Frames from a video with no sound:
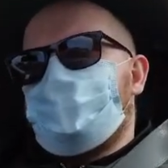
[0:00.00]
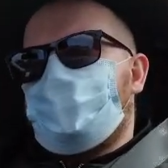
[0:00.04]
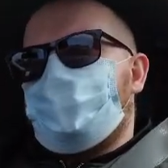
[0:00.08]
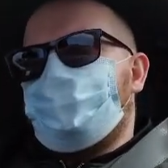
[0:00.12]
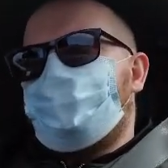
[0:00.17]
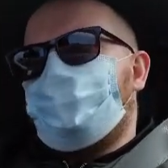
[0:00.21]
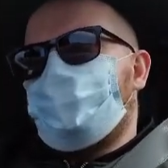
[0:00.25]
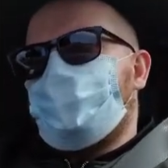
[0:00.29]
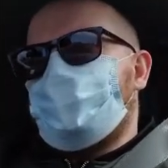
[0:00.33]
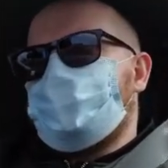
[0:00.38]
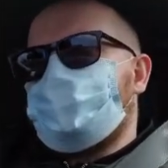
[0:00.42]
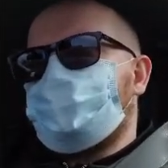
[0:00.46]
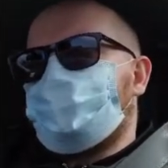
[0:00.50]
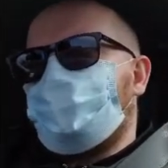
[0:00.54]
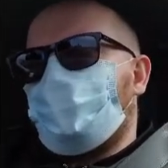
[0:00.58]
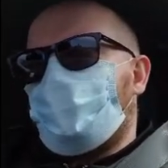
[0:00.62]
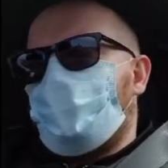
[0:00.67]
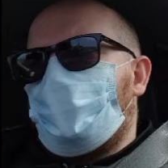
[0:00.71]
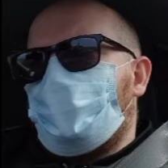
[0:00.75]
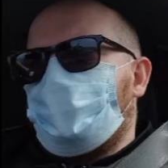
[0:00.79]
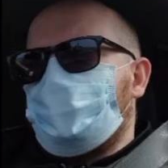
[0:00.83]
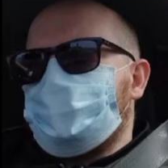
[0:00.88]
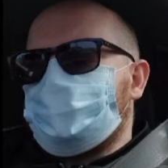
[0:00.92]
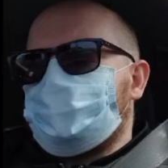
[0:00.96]
my first
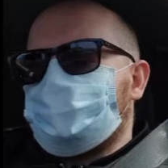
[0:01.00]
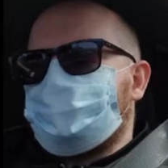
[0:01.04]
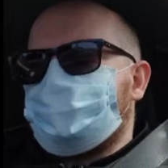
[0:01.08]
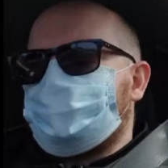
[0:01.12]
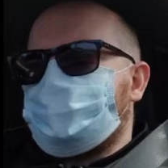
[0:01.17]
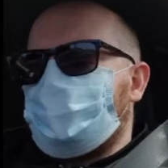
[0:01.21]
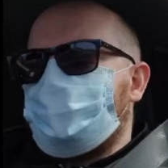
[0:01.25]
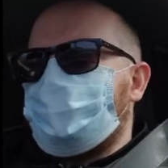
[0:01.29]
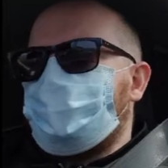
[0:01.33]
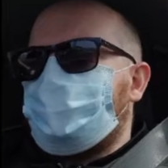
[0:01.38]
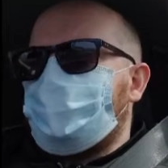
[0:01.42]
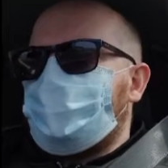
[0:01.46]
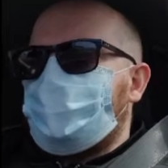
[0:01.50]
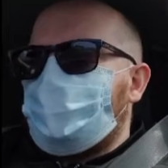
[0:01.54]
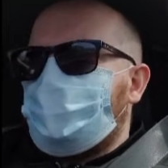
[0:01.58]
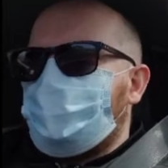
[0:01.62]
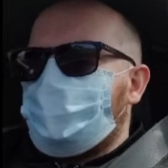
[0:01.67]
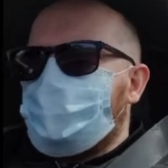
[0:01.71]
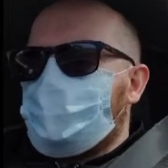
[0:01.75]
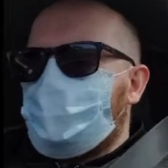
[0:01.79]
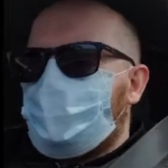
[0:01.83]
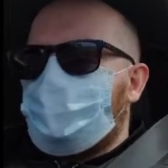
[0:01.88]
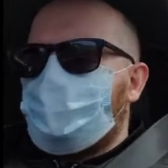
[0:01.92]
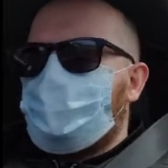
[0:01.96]
thought was of something that
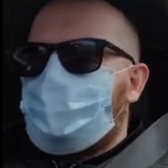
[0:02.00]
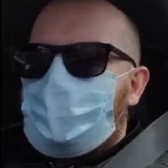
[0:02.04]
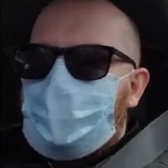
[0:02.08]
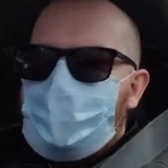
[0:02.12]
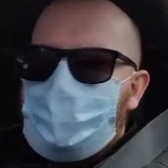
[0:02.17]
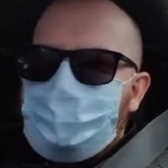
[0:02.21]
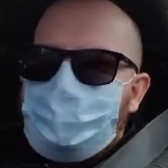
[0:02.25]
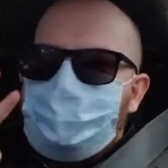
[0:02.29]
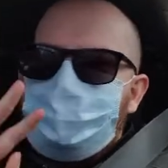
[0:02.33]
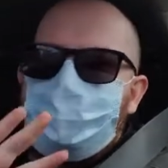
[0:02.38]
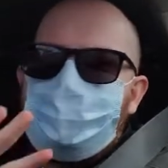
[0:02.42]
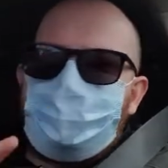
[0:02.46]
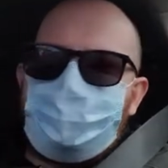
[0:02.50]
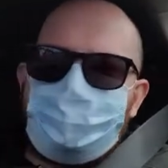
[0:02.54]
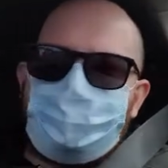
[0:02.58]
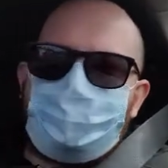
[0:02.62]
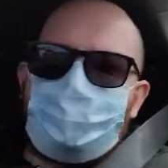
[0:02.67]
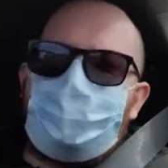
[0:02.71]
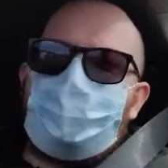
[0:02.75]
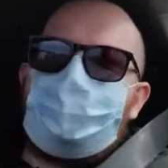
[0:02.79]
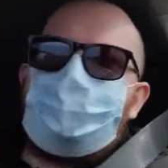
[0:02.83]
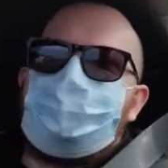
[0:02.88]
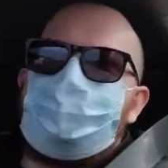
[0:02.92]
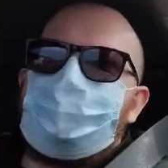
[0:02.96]
would go round the
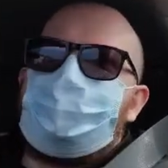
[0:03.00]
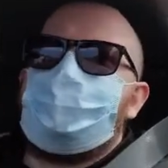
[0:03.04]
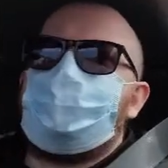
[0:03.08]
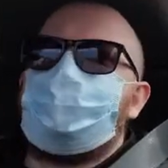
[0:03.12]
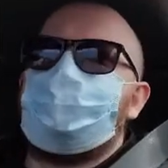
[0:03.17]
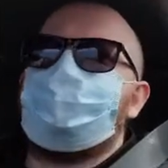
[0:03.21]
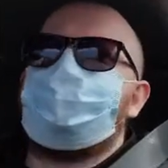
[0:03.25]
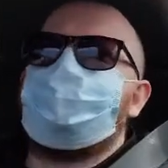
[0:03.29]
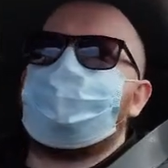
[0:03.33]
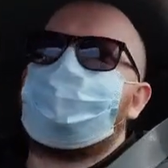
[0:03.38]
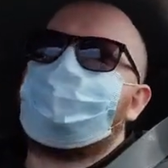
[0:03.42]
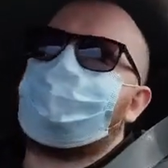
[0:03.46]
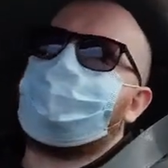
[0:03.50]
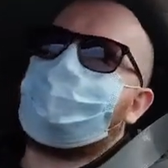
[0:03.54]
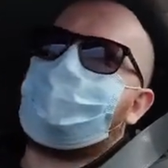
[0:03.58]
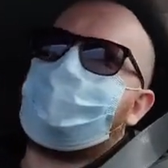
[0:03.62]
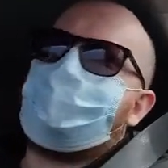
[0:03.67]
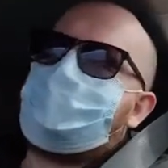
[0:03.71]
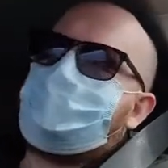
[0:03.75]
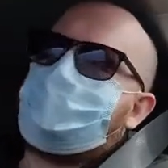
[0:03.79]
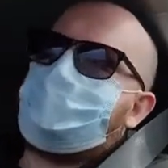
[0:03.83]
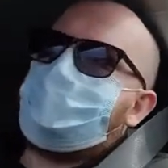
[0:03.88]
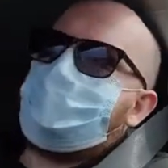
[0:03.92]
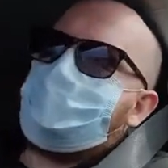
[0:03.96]
driver.
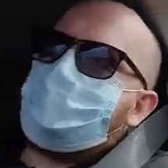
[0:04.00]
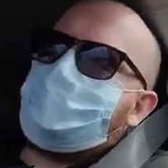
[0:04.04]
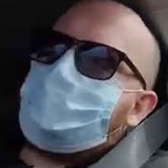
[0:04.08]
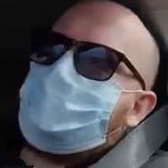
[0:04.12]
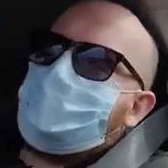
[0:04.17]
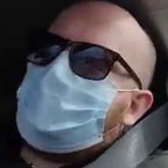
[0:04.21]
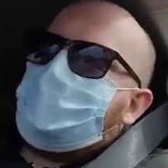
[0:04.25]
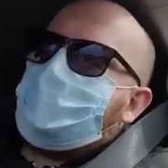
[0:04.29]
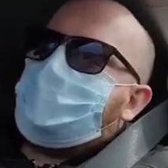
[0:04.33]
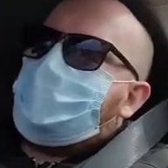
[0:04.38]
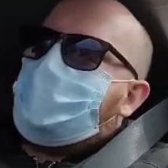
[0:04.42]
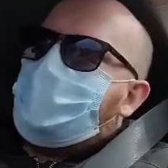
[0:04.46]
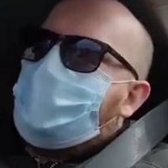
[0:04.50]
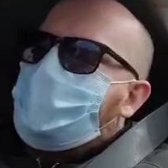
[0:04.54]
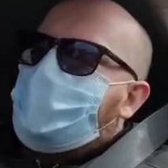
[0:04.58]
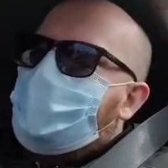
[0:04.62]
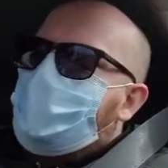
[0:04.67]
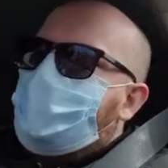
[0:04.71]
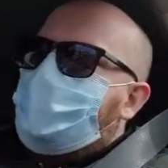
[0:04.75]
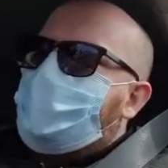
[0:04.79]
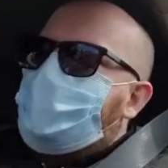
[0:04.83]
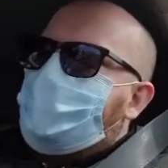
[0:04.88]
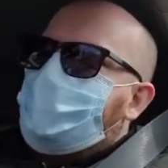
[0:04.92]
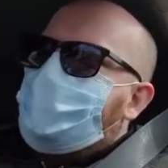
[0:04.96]

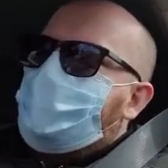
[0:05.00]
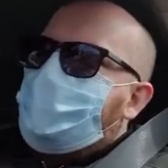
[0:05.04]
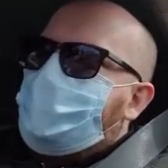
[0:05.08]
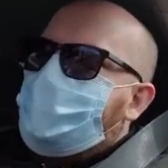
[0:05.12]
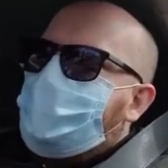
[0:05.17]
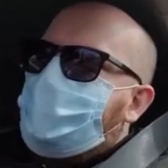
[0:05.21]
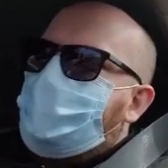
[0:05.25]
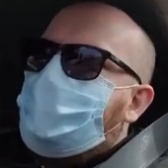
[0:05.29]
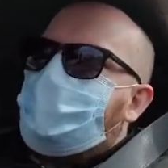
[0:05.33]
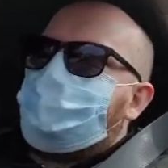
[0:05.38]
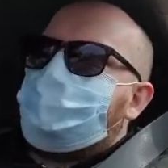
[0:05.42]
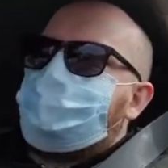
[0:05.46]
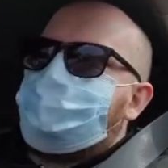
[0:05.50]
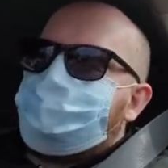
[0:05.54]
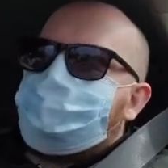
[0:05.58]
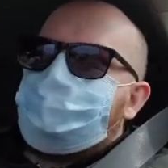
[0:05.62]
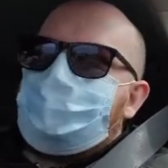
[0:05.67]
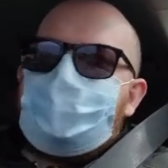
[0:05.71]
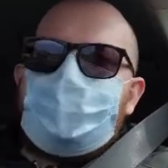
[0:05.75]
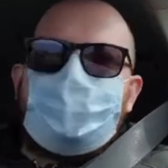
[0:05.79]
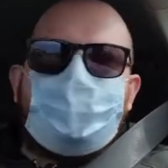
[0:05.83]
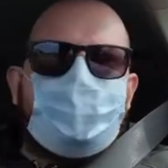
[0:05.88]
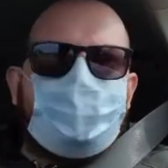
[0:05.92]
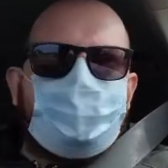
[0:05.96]

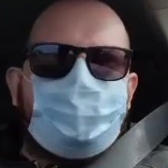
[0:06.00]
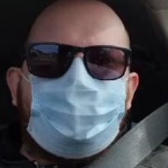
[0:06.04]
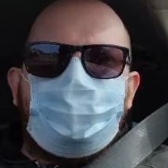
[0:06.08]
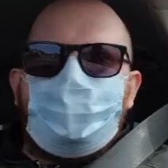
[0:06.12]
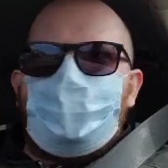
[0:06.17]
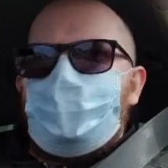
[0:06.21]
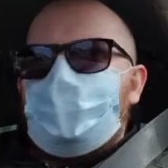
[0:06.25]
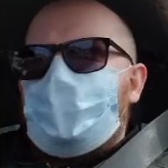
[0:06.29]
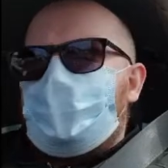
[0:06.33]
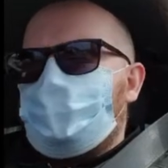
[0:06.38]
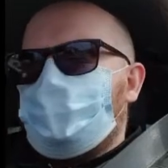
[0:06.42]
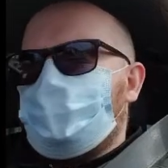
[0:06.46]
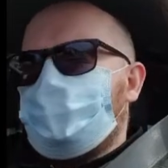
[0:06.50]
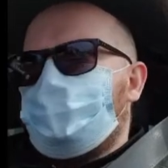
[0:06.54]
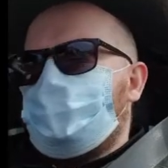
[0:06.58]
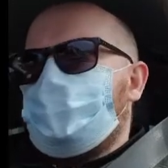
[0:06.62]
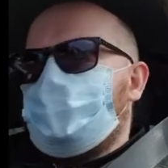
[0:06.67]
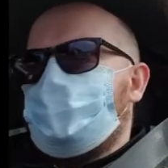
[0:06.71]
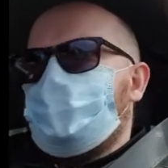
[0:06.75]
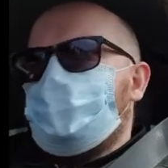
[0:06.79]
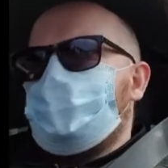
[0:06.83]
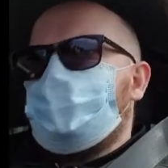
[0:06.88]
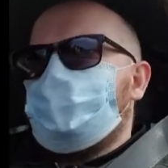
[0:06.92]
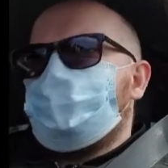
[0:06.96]
And then I thought that would
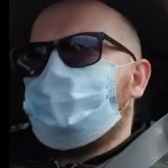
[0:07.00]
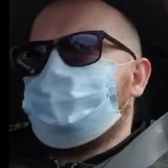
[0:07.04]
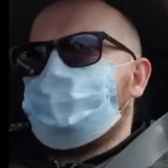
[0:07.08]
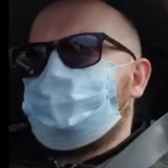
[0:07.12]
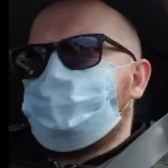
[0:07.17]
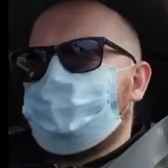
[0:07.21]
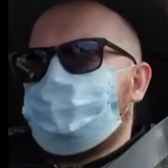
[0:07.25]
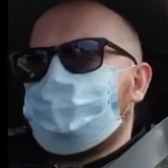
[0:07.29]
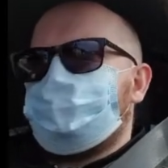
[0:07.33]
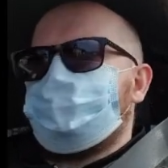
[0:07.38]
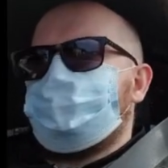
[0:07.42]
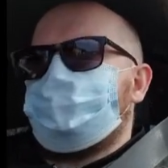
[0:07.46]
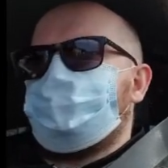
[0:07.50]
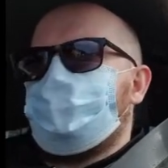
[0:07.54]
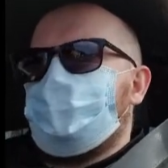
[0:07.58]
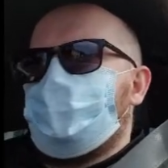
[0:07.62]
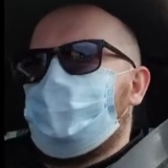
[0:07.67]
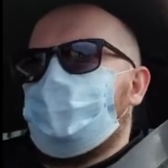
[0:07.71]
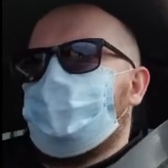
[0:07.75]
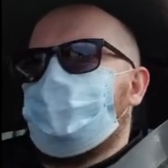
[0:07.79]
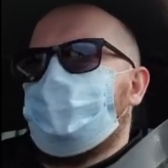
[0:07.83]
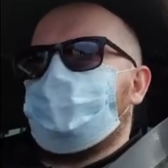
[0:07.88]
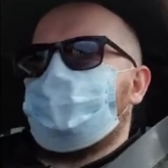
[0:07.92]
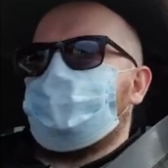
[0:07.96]
be,
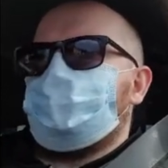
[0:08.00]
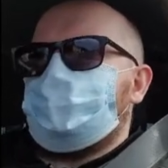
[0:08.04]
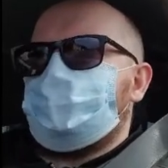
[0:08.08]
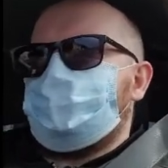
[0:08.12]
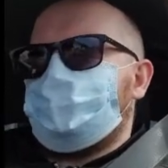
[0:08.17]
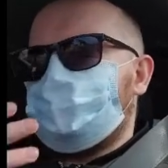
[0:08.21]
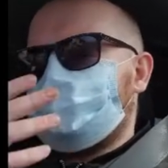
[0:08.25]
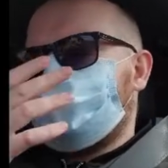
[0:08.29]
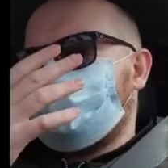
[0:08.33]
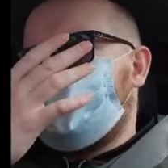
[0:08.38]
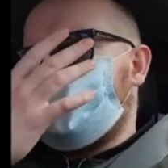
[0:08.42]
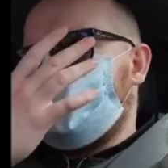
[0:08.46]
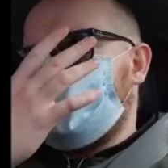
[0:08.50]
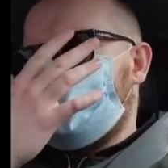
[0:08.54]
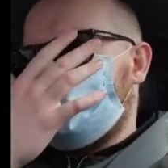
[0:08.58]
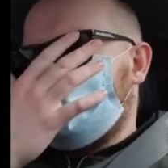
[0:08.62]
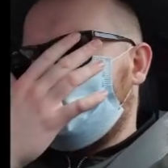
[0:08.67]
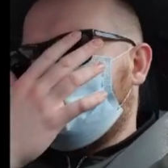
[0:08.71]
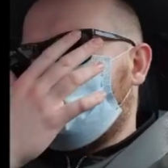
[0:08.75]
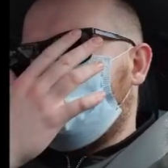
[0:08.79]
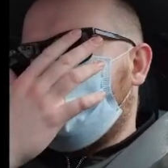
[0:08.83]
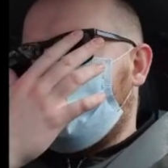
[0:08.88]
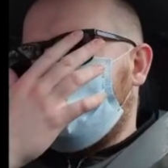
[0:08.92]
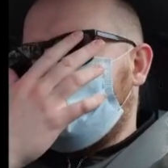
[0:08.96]

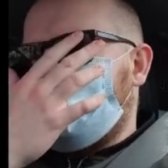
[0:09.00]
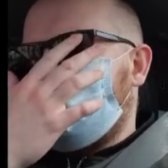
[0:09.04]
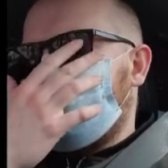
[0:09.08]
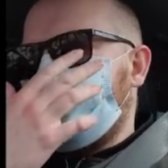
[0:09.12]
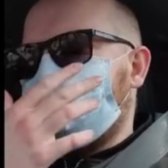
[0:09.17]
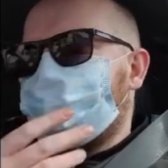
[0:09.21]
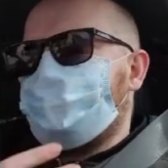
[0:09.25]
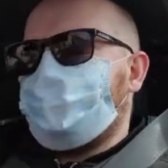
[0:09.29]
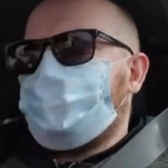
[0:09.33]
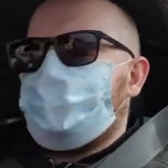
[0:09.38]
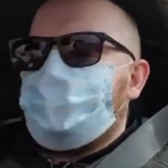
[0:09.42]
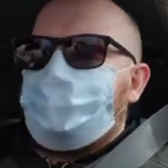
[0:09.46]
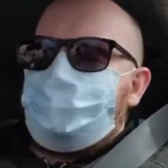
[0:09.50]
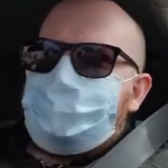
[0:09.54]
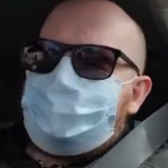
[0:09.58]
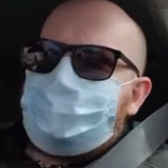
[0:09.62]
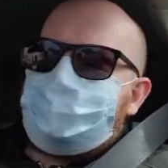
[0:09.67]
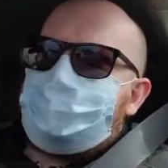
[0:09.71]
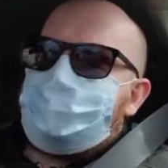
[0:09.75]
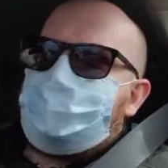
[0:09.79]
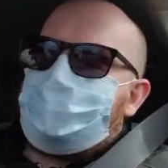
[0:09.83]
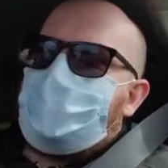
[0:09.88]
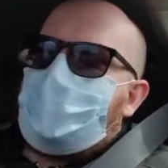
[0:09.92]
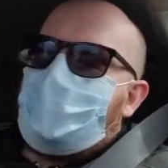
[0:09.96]
logistically quite
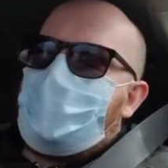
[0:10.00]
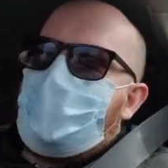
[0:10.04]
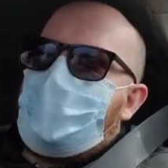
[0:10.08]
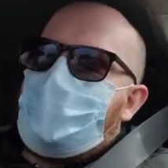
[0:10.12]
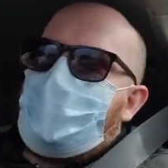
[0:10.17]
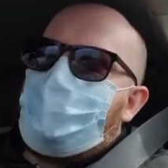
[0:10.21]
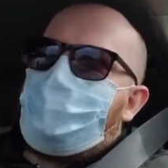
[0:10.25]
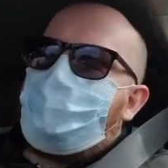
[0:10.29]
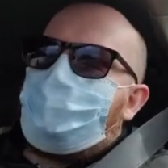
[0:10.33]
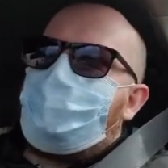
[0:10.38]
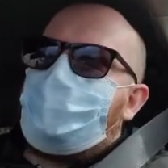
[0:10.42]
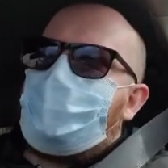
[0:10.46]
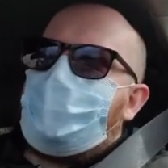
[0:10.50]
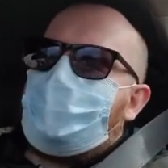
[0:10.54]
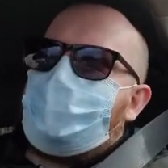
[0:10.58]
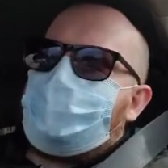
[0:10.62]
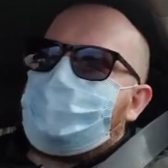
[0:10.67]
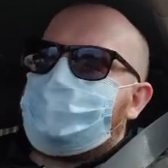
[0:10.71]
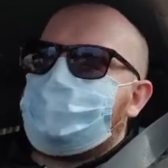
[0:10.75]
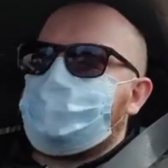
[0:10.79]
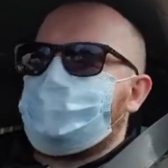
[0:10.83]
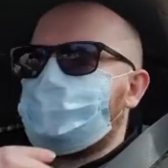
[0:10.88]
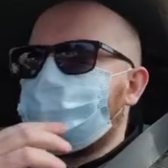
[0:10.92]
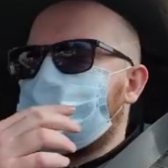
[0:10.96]
difficult.
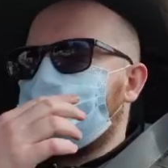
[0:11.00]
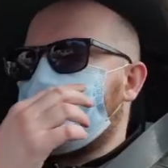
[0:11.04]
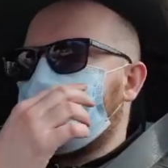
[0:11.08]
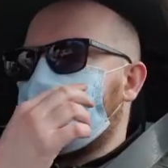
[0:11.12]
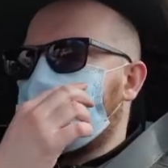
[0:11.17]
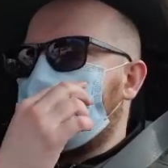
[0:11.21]
But